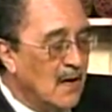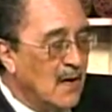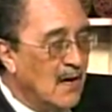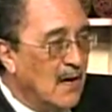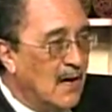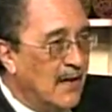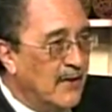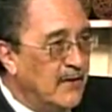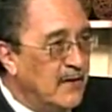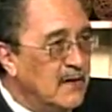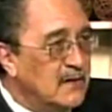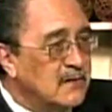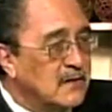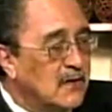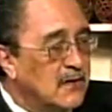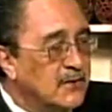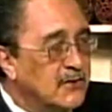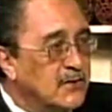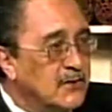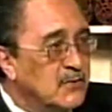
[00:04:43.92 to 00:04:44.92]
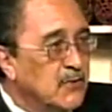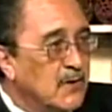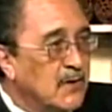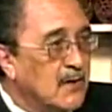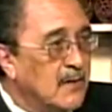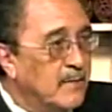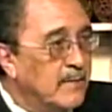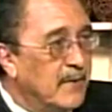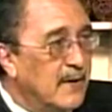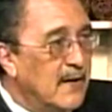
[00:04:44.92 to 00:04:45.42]
And these countries were
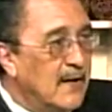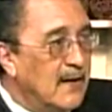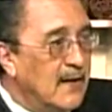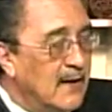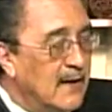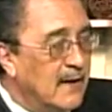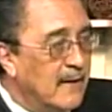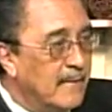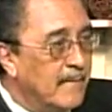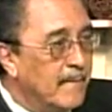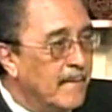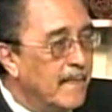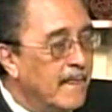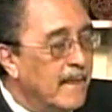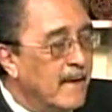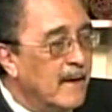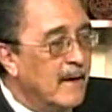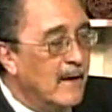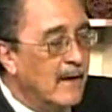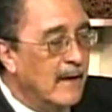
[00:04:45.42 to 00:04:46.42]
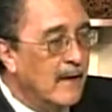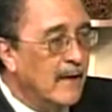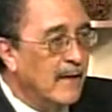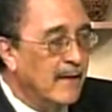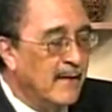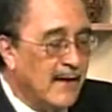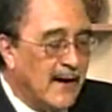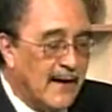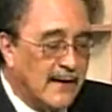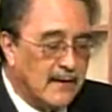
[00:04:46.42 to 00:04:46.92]
complaining
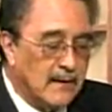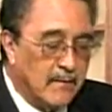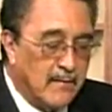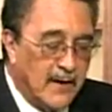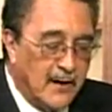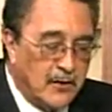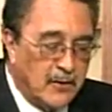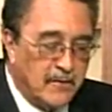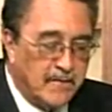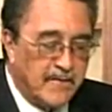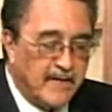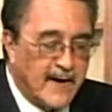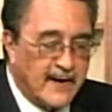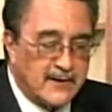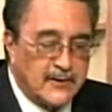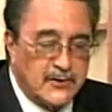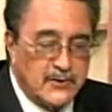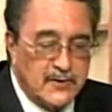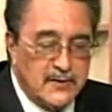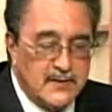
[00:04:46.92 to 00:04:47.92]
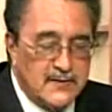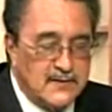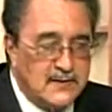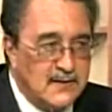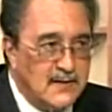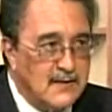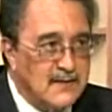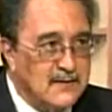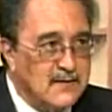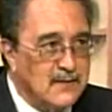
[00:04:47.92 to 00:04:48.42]
that manufacturers
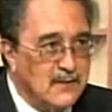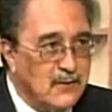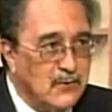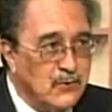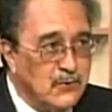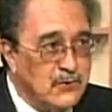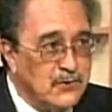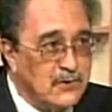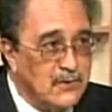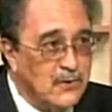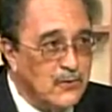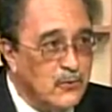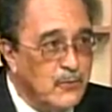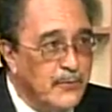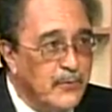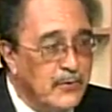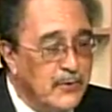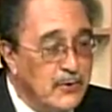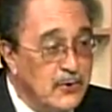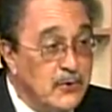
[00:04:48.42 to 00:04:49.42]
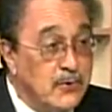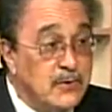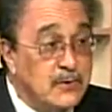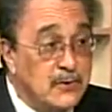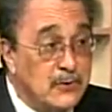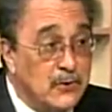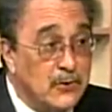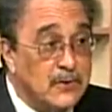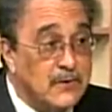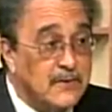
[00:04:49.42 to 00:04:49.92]
in St. Lucia who produce
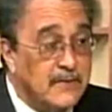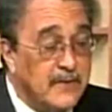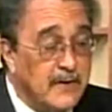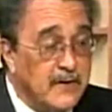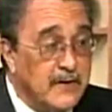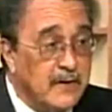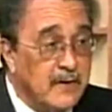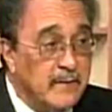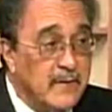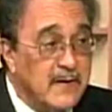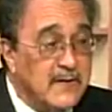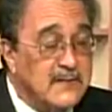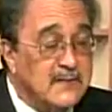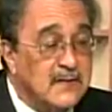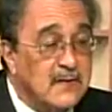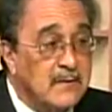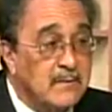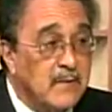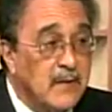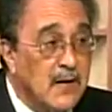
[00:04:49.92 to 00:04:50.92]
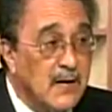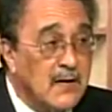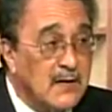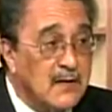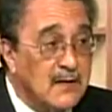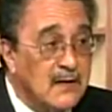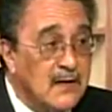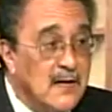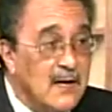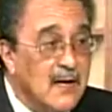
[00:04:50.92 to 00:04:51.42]
goods for the domestic
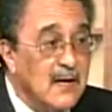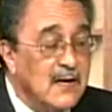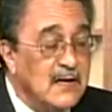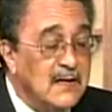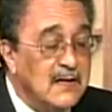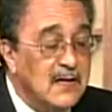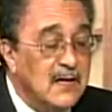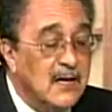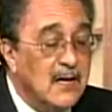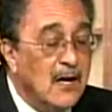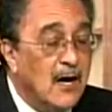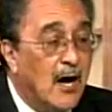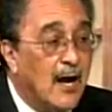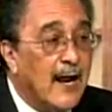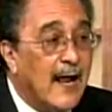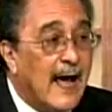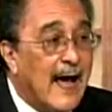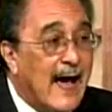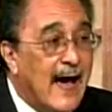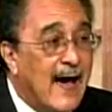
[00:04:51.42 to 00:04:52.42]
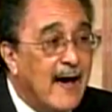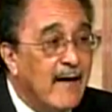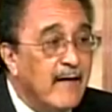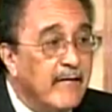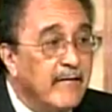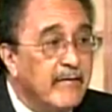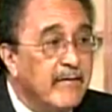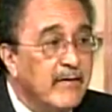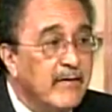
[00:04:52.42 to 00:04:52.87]
market did not have